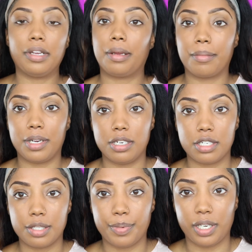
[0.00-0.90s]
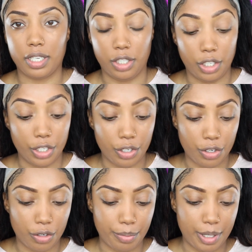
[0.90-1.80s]
I'm gonna just put a
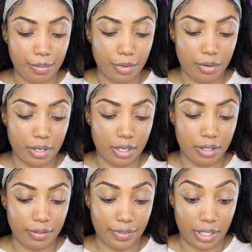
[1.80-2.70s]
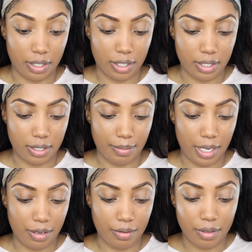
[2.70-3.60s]
little bit more if I can get some
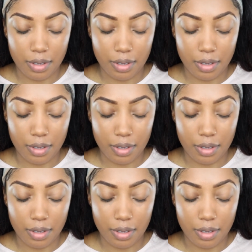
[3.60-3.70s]
out.